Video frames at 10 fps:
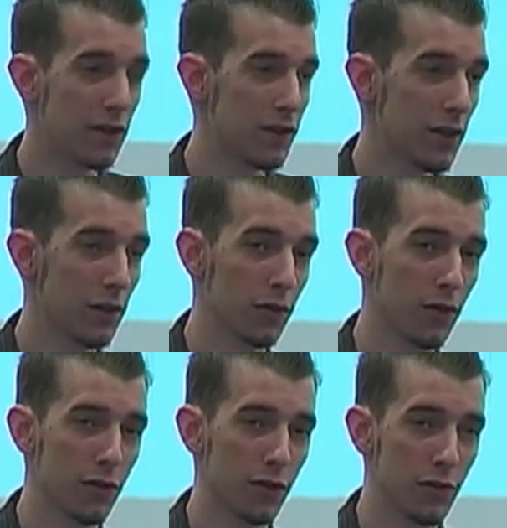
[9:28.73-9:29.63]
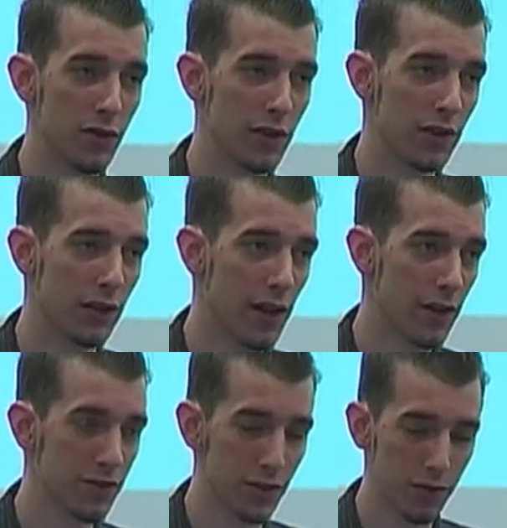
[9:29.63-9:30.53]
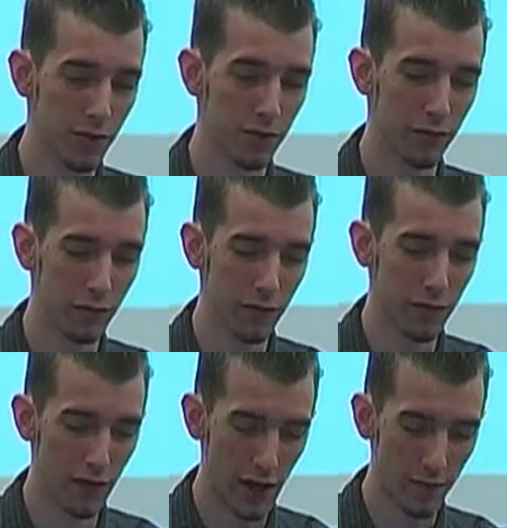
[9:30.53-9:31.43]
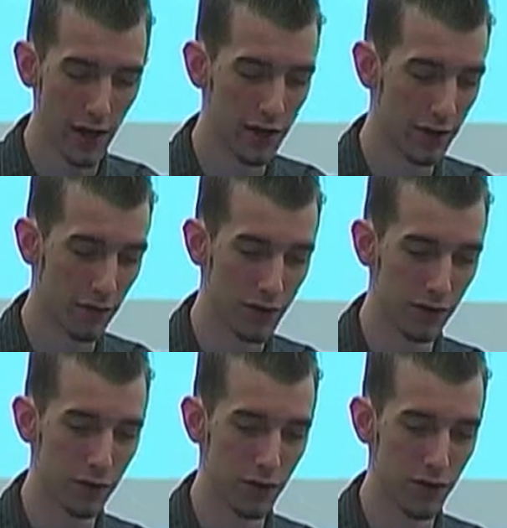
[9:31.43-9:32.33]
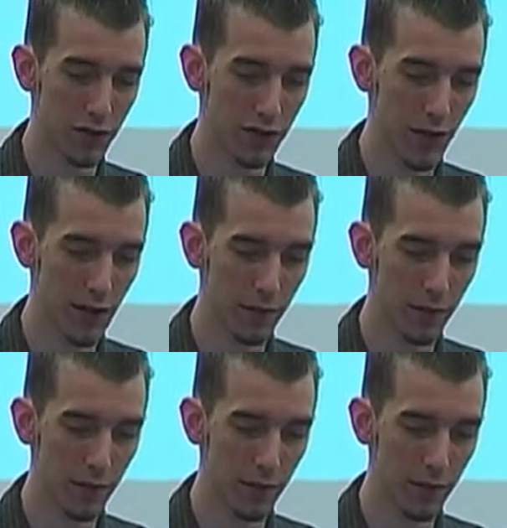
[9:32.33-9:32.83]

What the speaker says: to see if your local community allows any sort of non-binding resolutions,